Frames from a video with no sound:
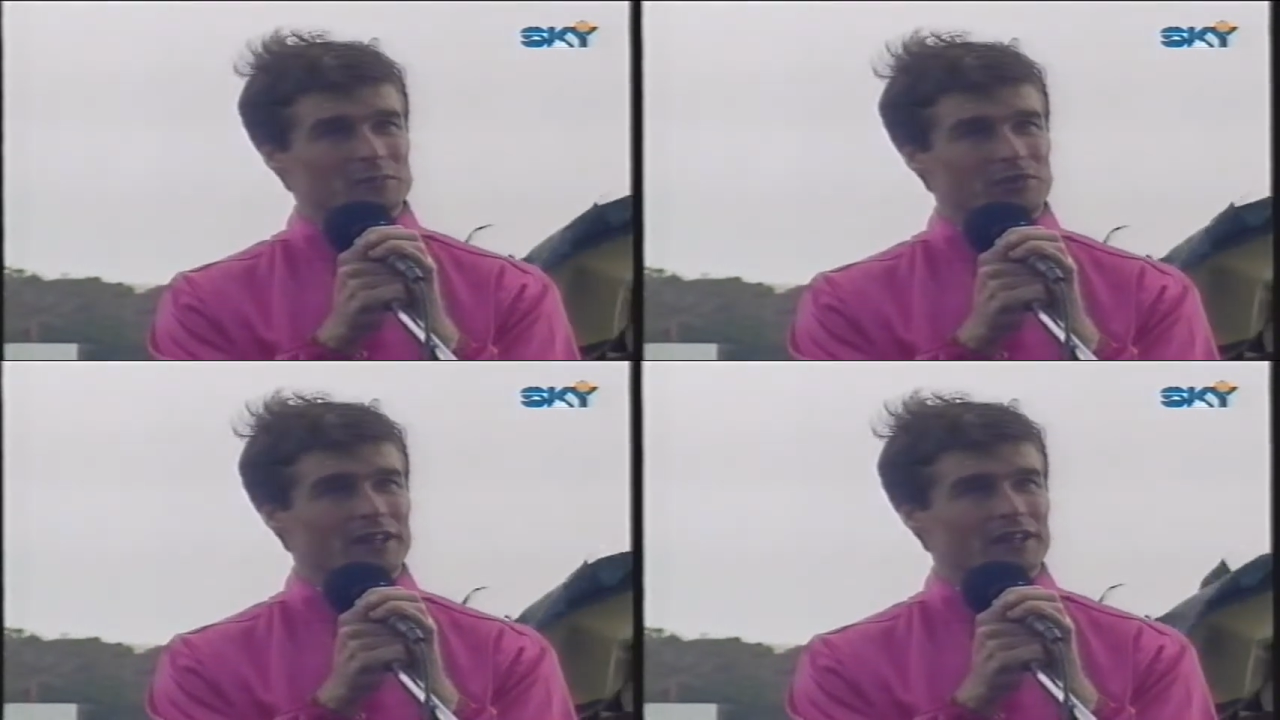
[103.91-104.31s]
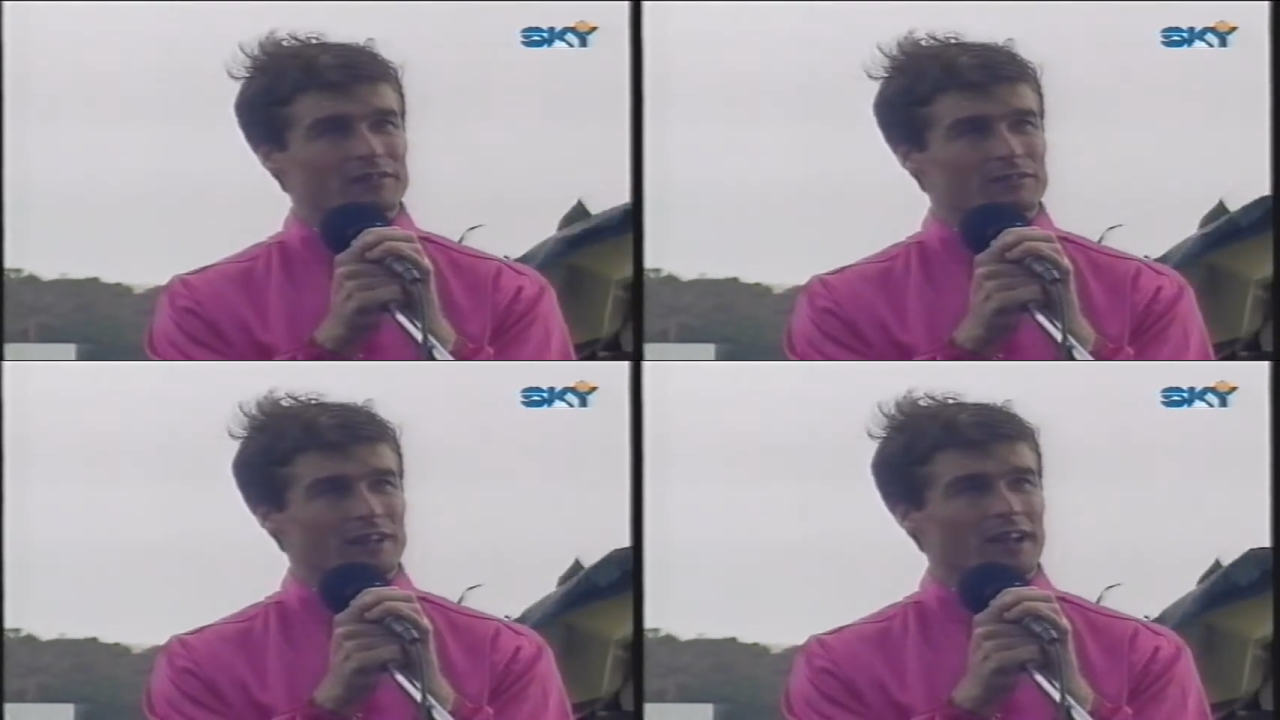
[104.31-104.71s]
plenty
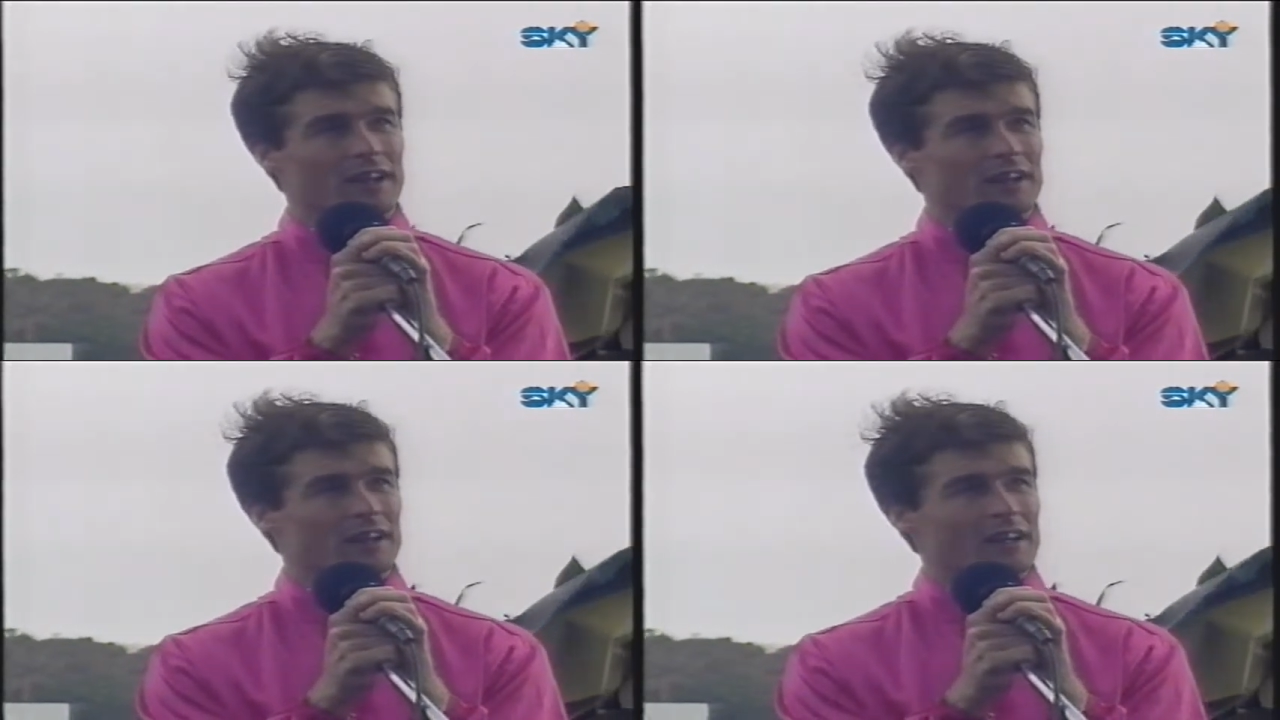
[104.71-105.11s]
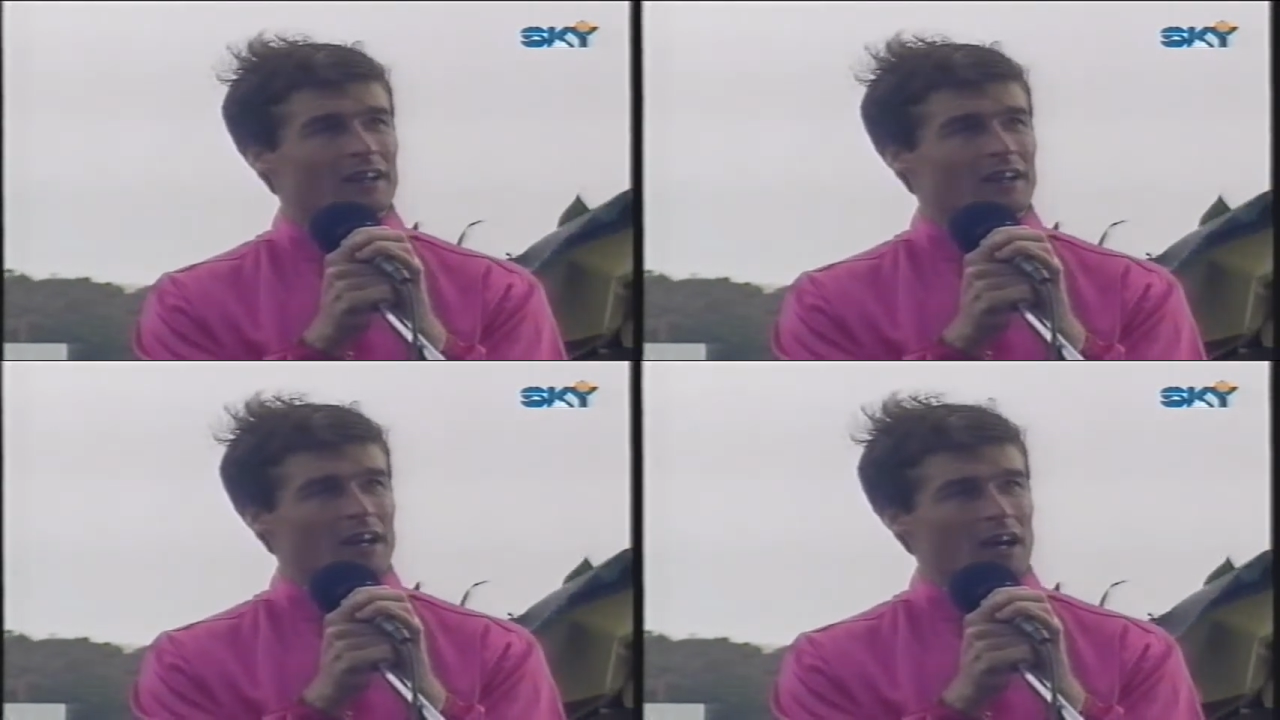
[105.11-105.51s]
of young
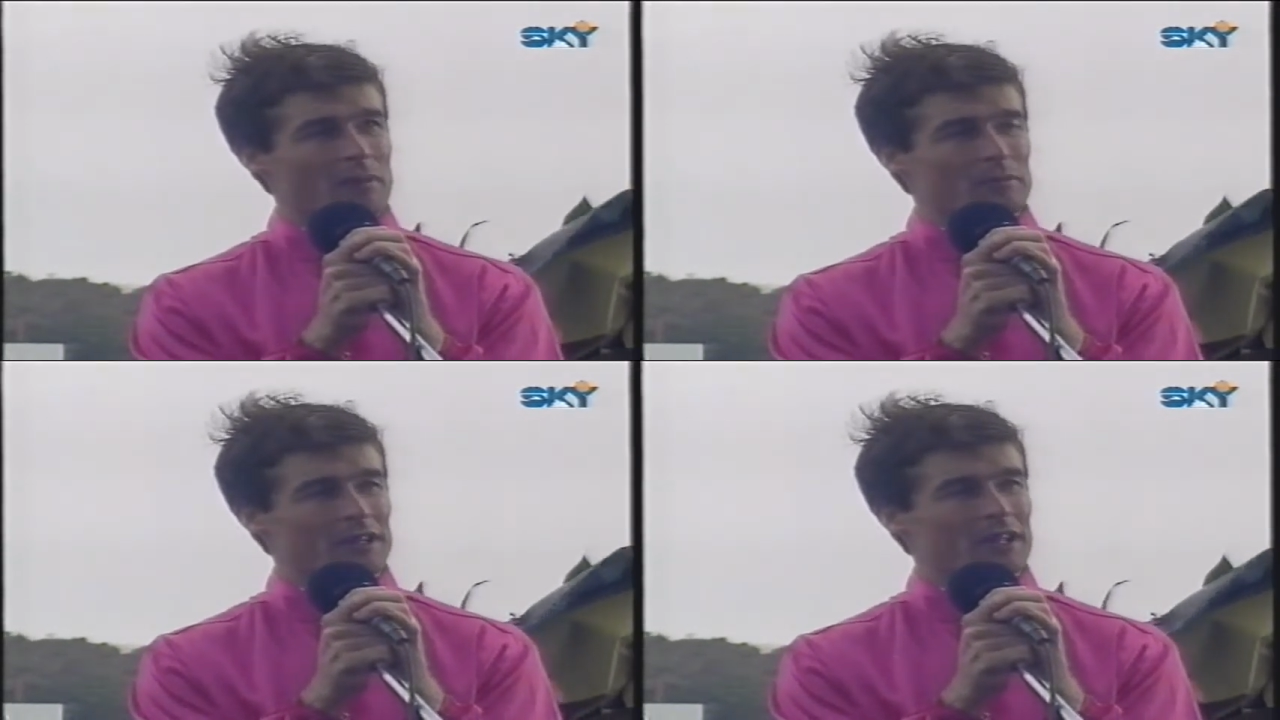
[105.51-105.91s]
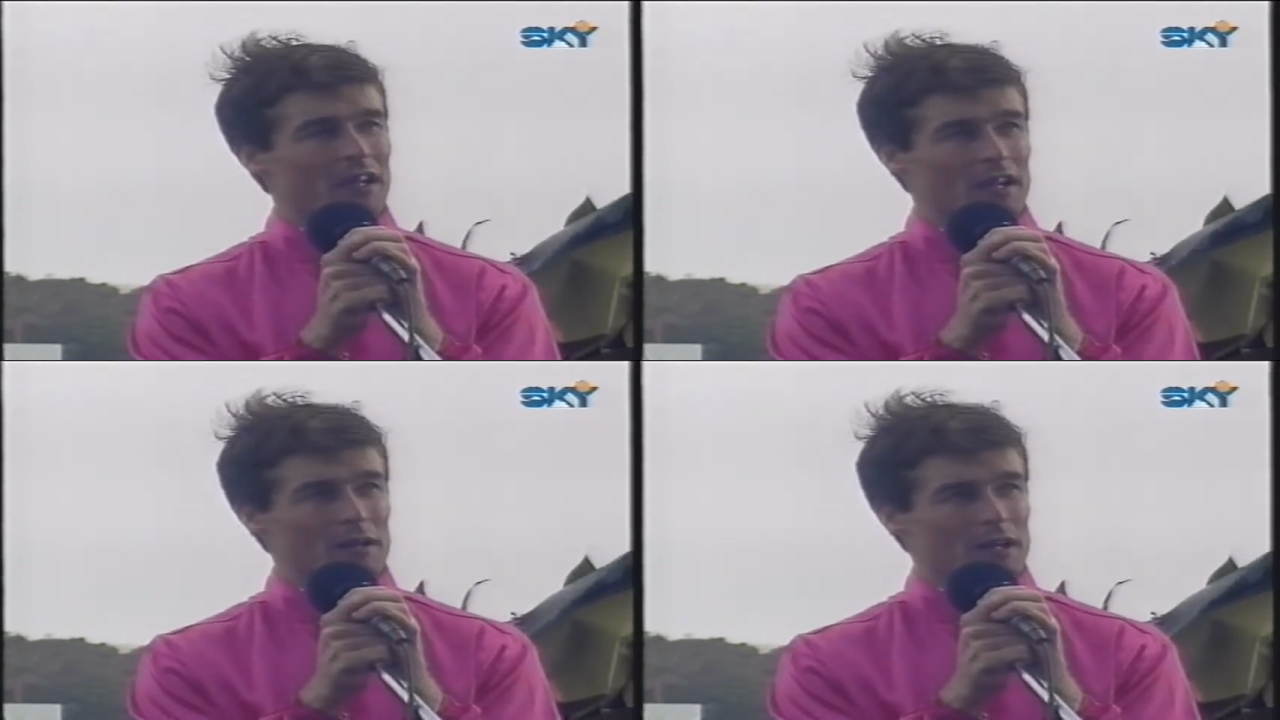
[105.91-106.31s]
up and,
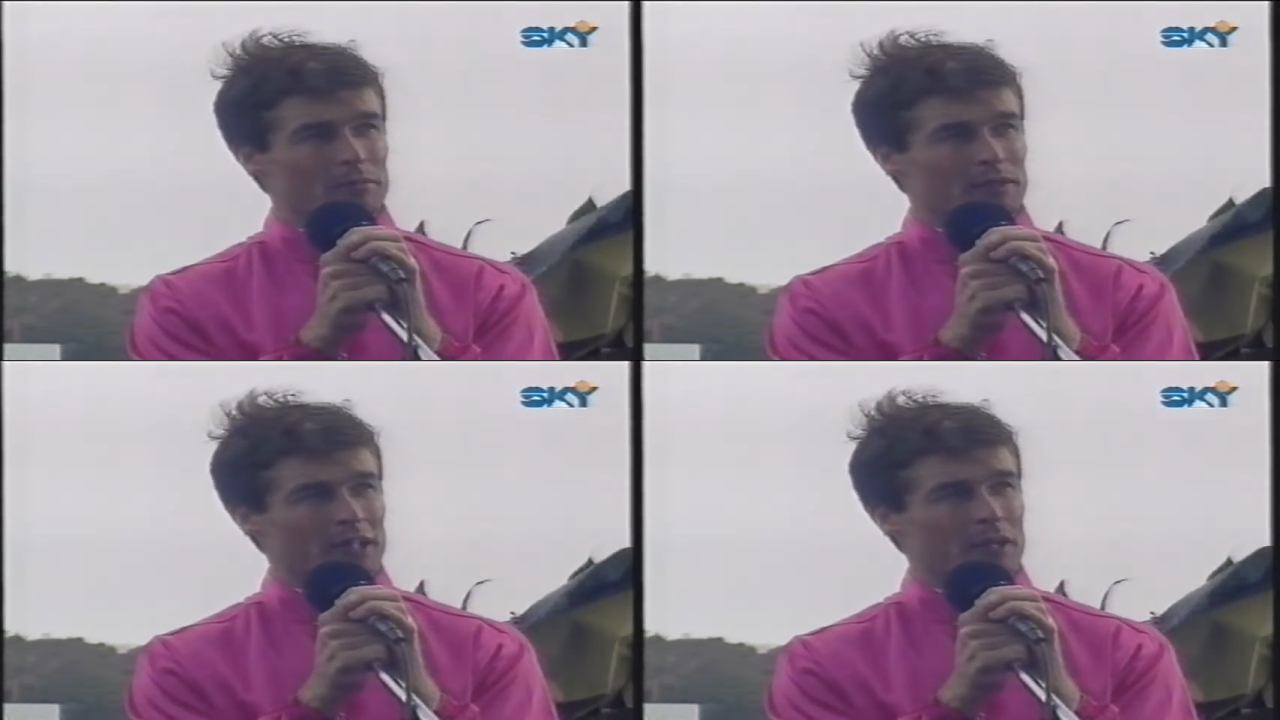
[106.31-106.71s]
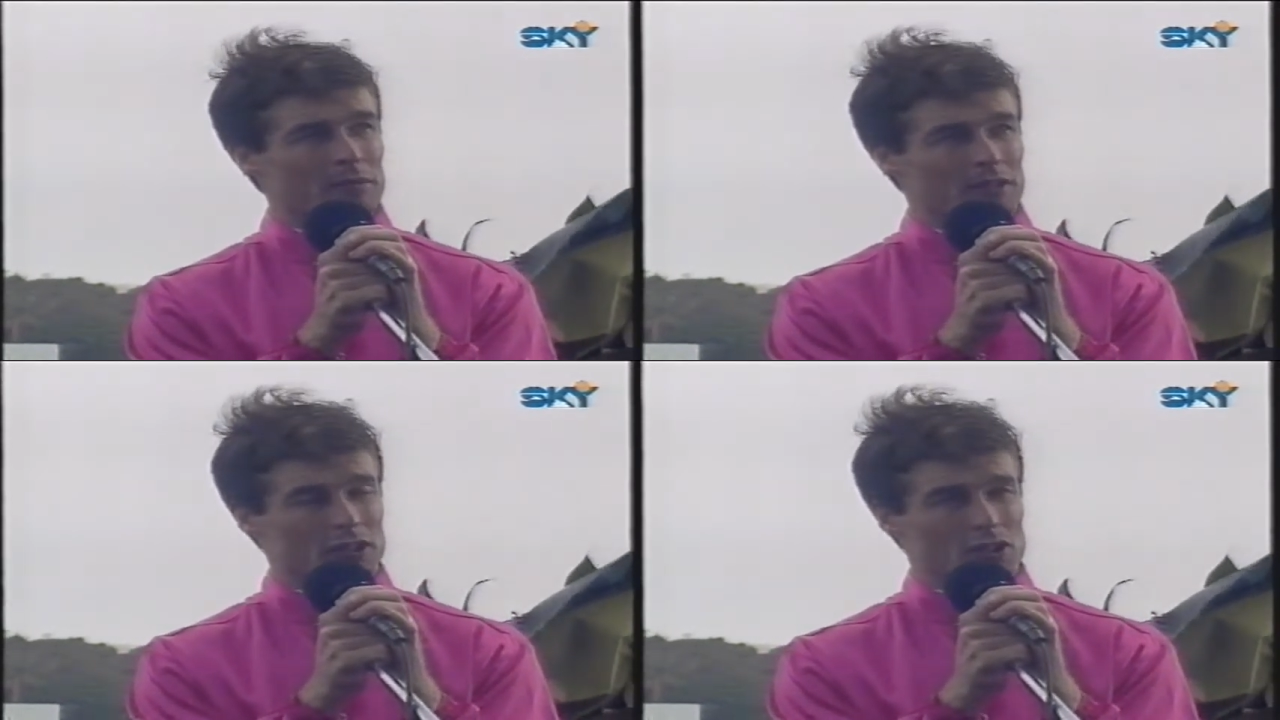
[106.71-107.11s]
uh, up and
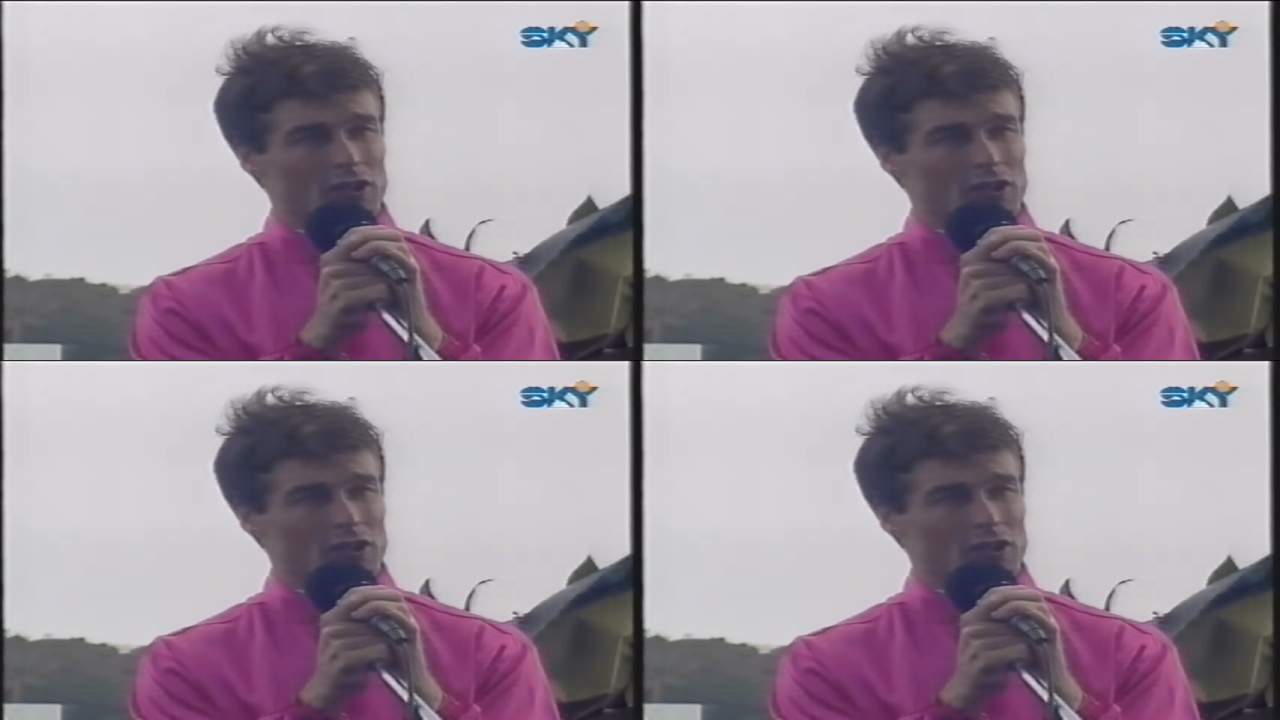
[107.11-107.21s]
coming